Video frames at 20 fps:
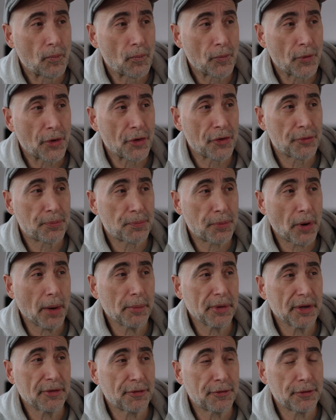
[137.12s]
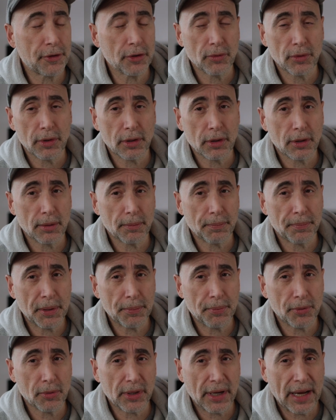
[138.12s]
there's probably fewer
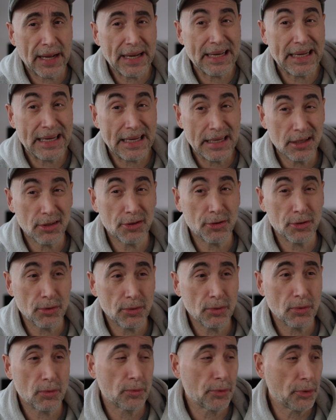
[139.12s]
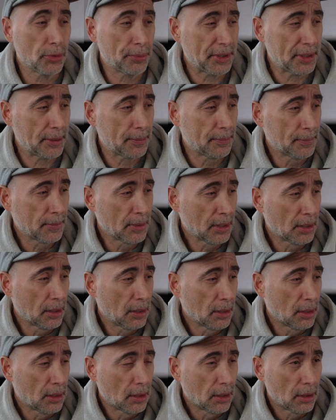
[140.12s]
people getting into Ruby
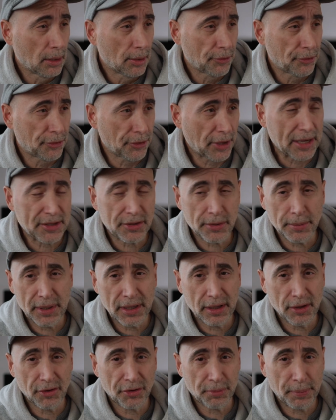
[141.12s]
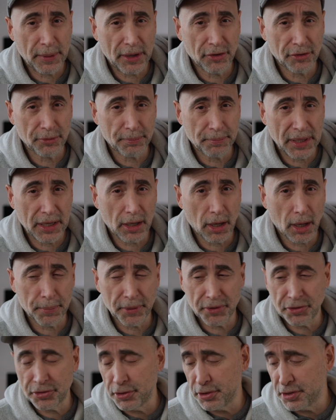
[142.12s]
so that to me spells big
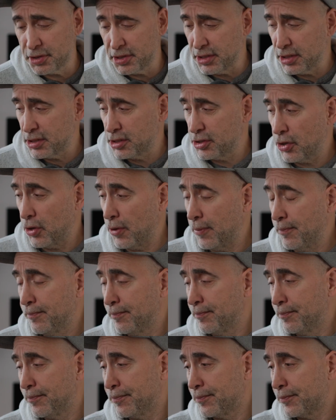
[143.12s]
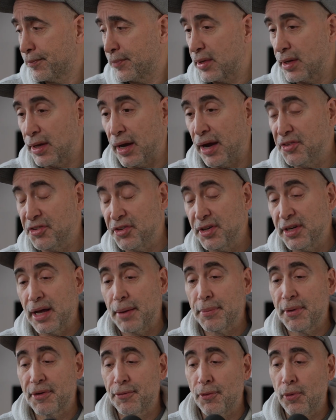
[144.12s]
opportunity. So I've seen
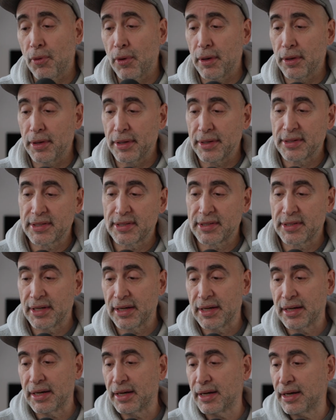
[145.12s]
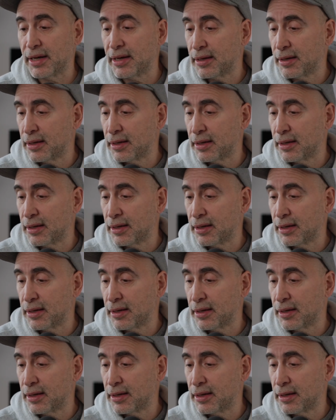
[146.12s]
that before. It's uh,